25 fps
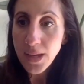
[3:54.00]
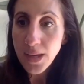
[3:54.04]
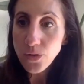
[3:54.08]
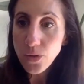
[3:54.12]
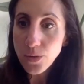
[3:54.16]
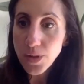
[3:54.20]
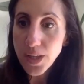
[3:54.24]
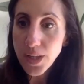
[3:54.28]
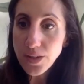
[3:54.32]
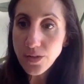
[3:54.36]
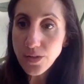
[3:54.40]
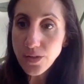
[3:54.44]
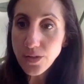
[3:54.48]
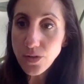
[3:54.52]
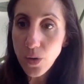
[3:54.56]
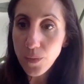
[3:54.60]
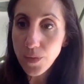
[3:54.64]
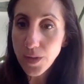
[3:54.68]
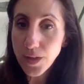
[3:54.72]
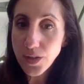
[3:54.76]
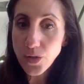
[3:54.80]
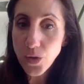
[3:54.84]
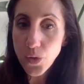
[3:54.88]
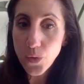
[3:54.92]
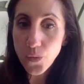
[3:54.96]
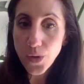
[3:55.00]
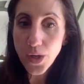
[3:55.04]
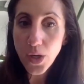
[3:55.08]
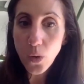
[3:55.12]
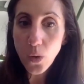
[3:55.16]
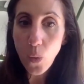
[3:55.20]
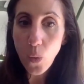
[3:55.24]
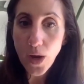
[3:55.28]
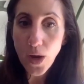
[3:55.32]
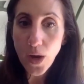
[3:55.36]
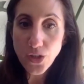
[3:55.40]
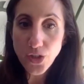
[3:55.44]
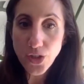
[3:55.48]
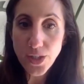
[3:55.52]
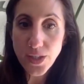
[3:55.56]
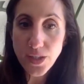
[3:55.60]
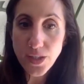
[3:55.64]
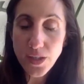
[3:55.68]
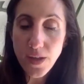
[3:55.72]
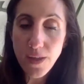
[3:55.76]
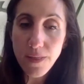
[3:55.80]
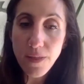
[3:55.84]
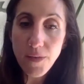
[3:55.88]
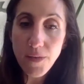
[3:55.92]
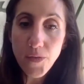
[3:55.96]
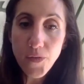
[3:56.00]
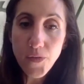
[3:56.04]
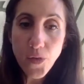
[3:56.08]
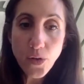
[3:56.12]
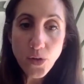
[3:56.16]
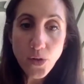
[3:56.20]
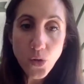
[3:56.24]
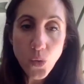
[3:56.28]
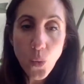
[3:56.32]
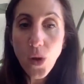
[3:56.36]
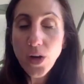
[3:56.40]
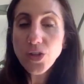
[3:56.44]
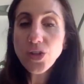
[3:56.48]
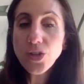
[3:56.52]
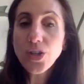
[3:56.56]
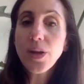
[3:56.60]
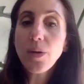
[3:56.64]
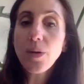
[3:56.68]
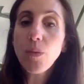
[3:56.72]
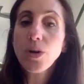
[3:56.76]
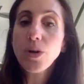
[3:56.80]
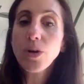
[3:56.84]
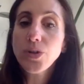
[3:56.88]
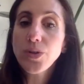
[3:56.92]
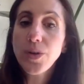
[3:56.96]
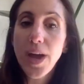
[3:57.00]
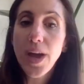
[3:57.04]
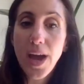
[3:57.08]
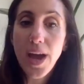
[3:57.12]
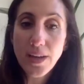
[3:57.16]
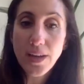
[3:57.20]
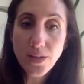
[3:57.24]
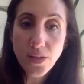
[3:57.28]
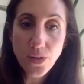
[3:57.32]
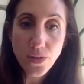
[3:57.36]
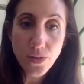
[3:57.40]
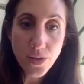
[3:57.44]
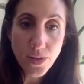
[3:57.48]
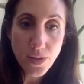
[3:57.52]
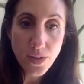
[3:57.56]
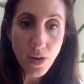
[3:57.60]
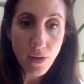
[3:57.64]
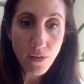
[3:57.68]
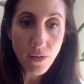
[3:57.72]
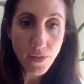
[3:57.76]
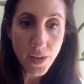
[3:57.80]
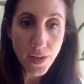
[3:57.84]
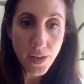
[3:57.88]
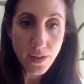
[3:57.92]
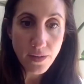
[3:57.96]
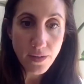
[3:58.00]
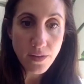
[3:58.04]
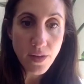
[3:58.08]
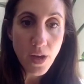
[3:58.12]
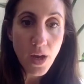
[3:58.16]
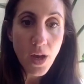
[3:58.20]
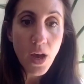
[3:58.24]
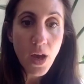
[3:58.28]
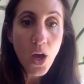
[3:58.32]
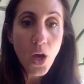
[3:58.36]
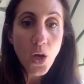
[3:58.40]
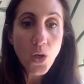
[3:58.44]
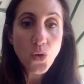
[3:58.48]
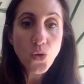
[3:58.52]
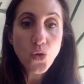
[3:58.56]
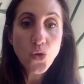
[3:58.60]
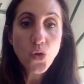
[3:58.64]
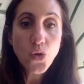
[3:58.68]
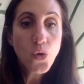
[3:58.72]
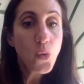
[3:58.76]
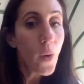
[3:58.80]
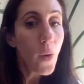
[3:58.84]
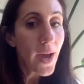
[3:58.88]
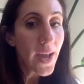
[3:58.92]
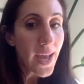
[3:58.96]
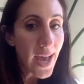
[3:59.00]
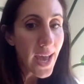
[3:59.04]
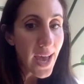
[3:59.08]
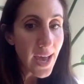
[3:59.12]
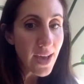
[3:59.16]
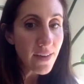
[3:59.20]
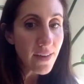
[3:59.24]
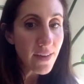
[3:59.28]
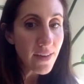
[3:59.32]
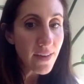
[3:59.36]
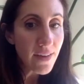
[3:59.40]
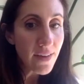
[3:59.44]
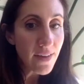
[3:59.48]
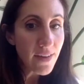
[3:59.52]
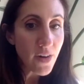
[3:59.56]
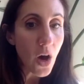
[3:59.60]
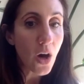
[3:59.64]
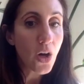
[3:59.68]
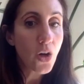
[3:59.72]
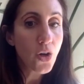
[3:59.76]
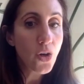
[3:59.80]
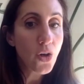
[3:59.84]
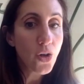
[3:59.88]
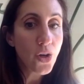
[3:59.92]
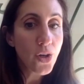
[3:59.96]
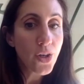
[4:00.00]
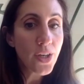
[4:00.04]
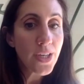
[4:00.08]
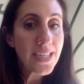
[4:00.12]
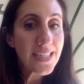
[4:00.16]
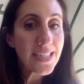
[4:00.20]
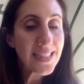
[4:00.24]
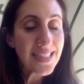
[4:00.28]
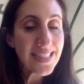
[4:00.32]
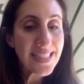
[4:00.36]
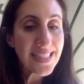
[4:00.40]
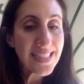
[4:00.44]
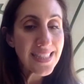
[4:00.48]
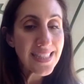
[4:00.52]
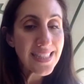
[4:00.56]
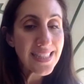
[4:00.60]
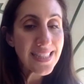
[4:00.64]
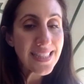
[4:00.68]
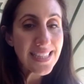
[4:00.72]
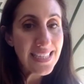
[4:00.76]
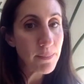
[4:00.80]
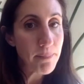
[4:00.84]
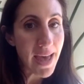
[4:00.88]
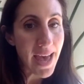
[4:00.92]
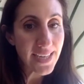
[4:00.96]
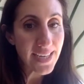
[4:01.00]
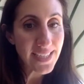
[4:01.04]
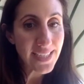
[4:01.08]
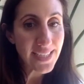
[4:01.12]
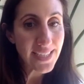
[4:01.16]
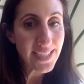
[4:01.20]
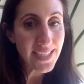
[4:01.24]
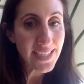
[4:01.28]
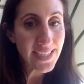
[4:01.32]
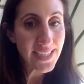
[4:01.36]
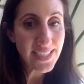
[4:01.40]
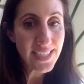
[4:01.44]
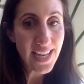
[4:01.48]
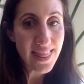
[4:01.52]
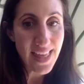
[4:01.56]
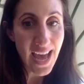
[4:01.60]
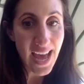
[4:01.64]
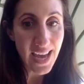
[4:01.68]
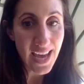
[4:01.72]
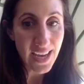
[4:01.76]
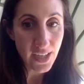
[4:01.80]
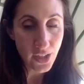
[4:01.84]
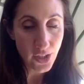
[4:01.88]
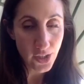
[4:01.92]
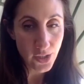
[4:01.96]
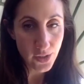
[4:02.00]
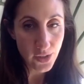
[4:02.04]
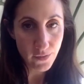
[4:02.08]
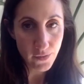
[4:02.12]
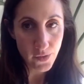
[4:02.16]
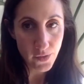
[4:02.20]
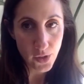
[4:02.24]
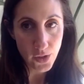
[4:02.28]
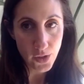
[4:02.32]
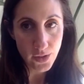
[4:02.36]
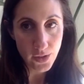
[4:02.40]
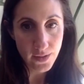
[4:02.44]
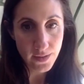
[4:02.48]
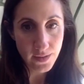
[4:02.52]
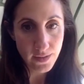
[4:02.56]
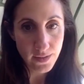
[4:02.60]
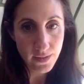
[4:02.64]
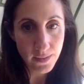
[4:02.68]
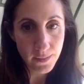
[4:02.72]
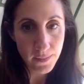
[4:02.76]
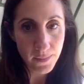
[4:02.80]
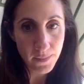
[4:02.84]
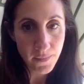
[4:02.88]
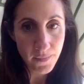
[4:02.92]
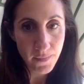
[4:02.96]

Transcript: So let's go. These 3 questions. The first question I want you to ask yourself is, do I have a good lead magnet that converts?